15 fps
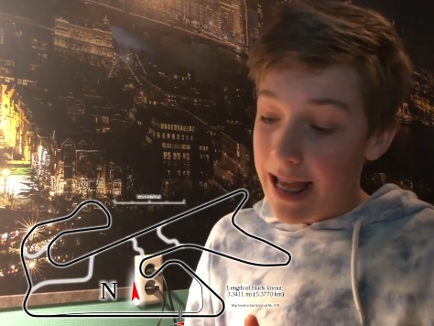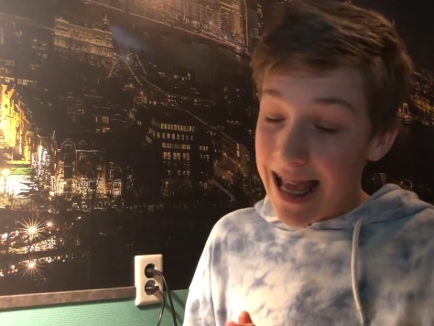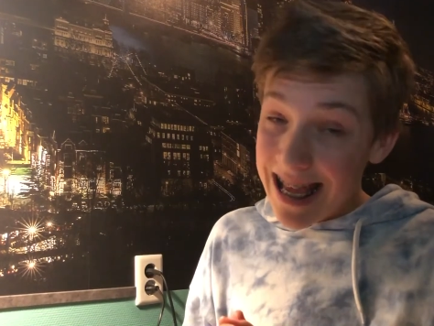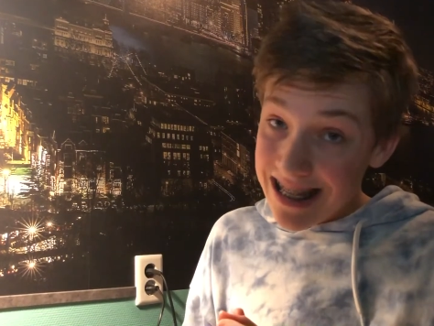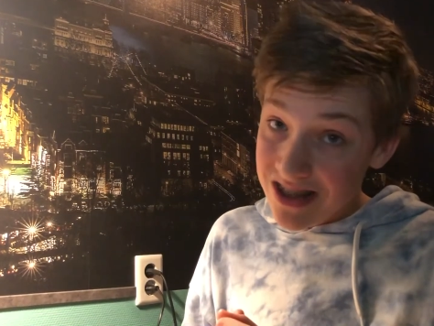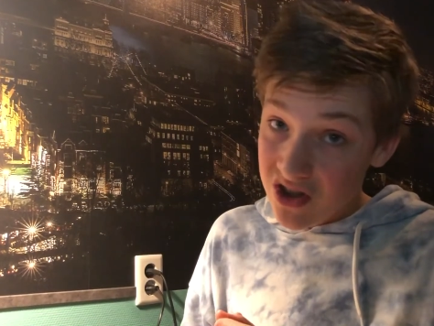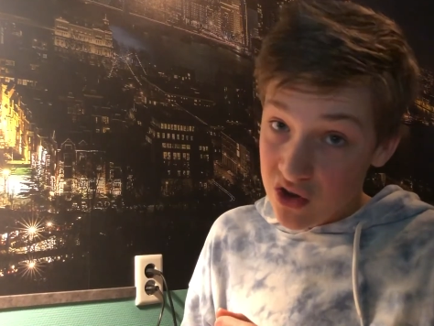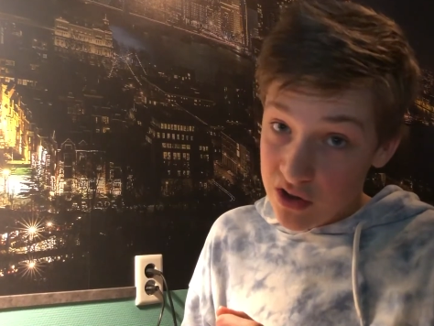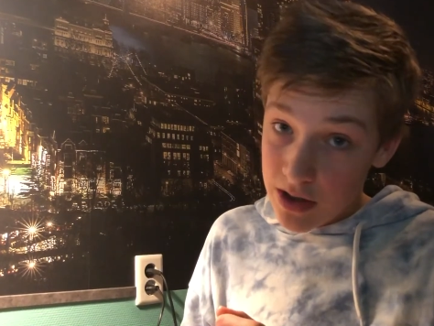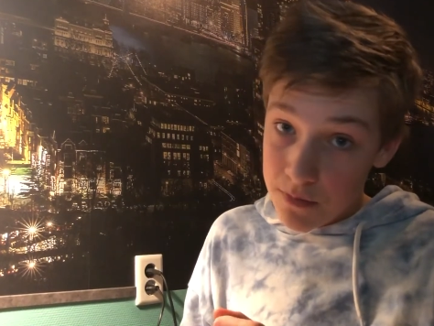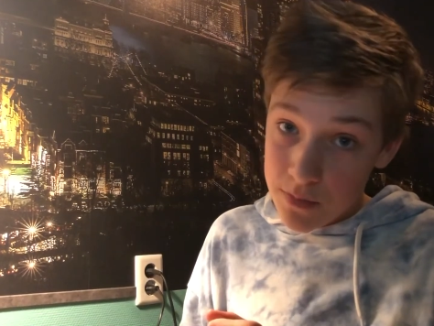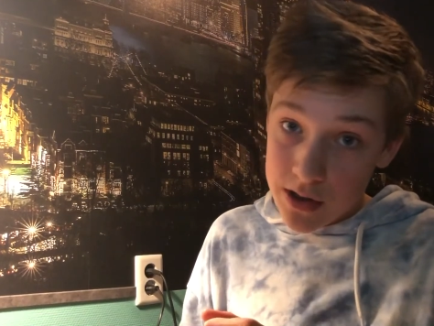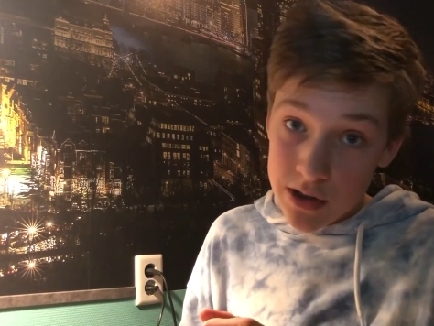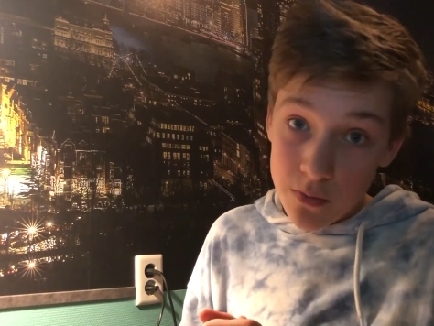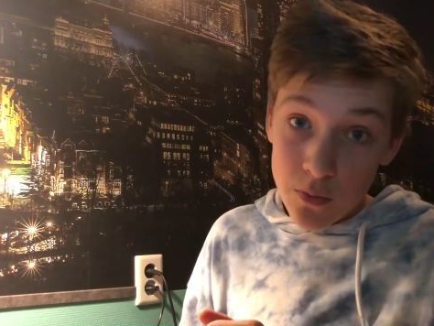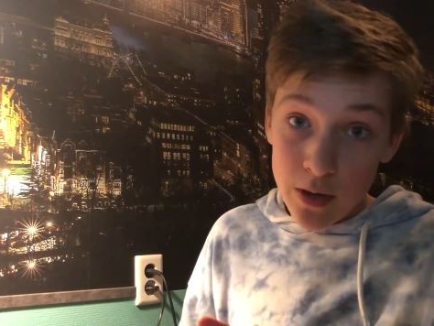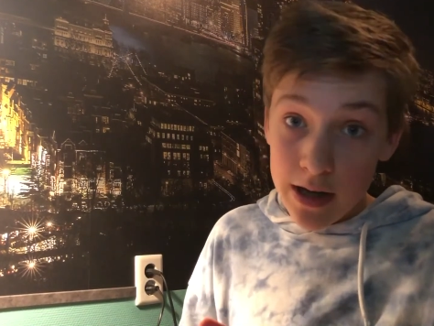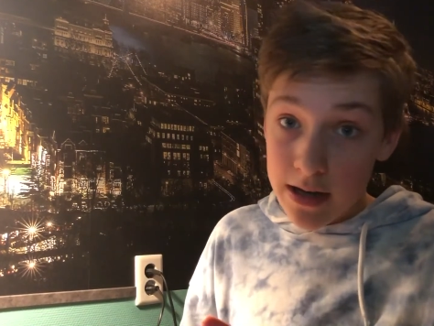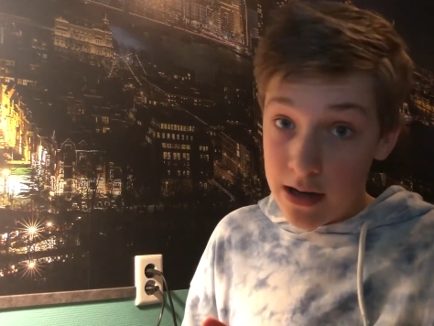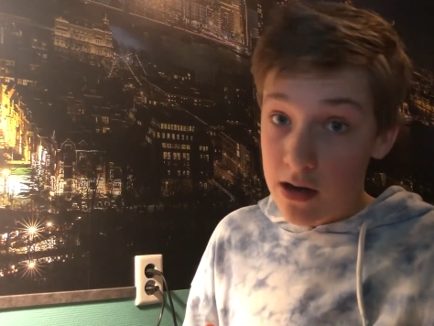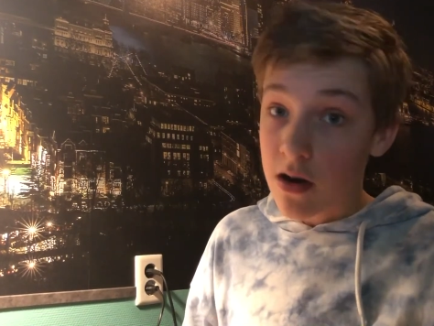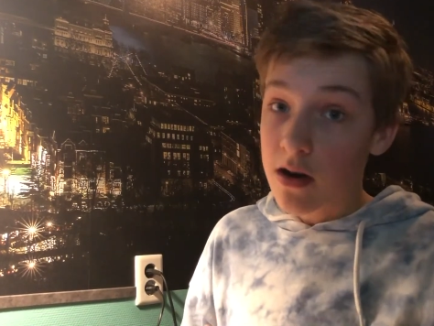Asian Championship, where
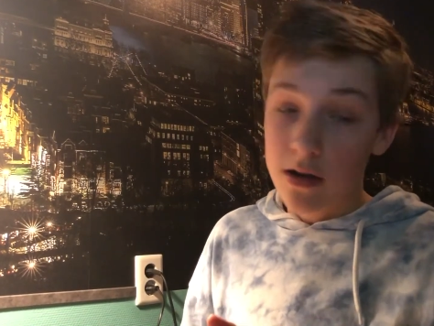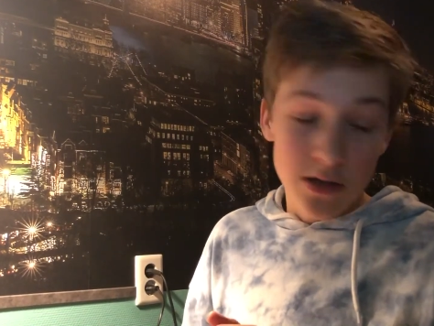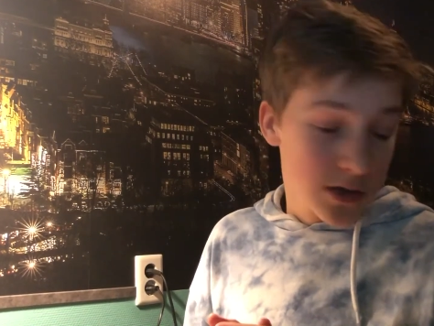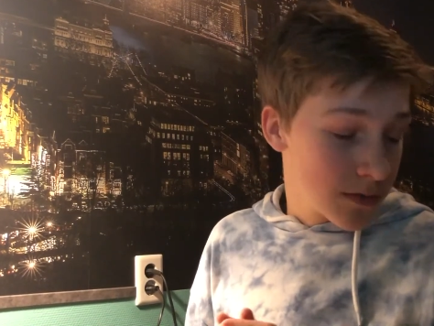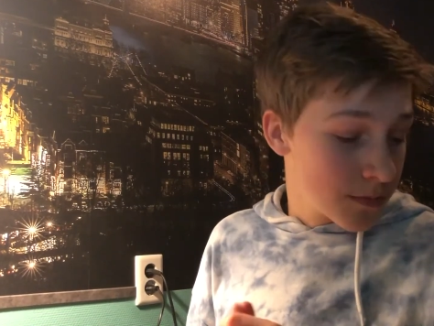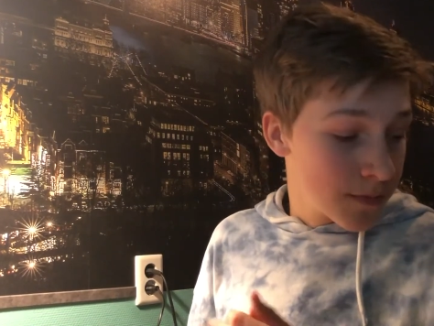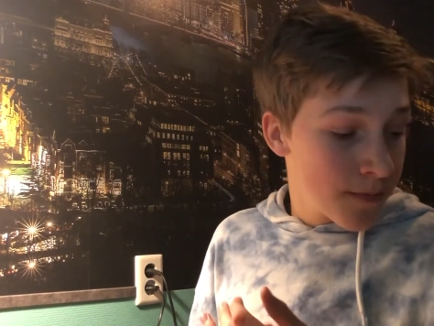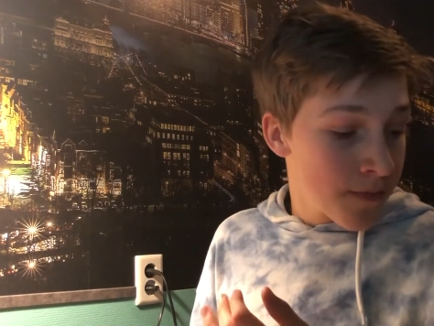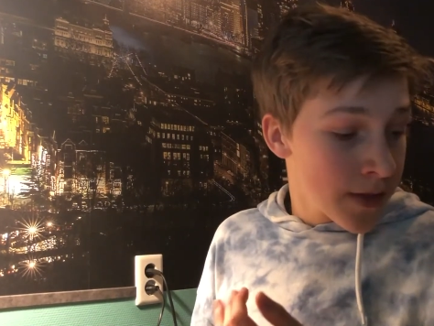there are some